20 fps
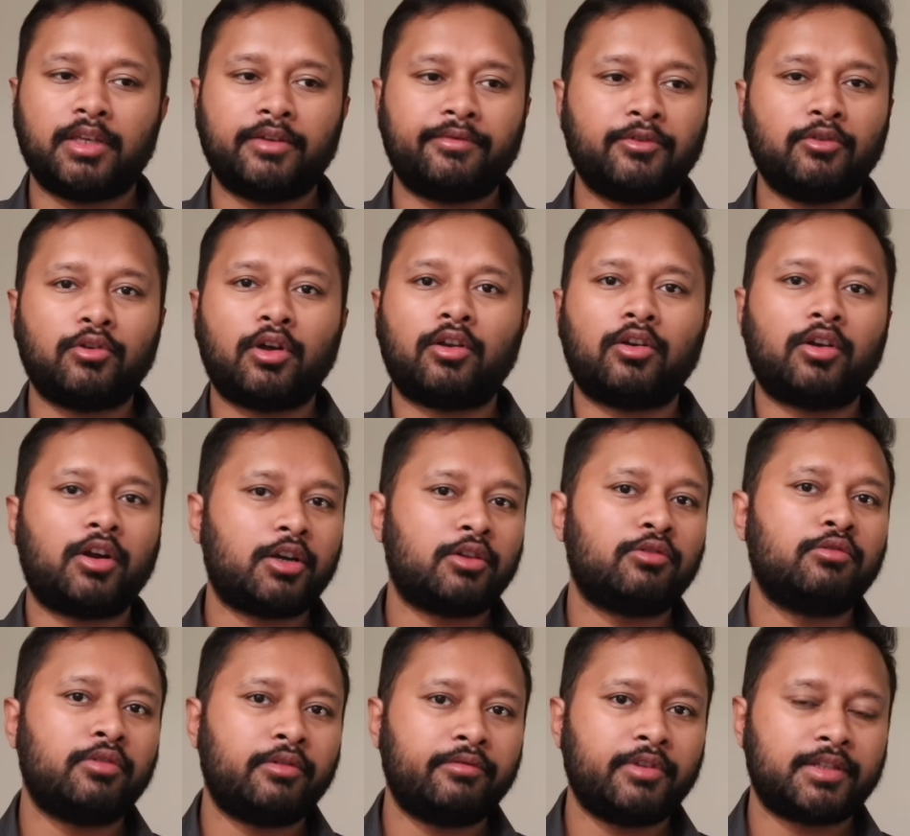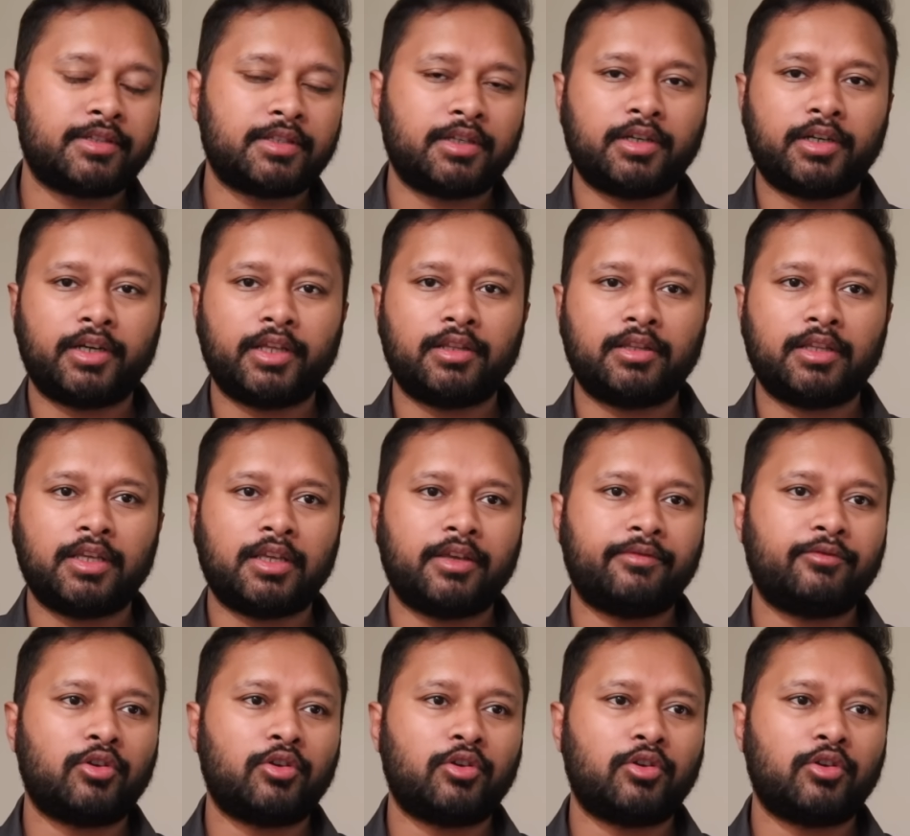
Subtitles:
If you are not good with certain thing,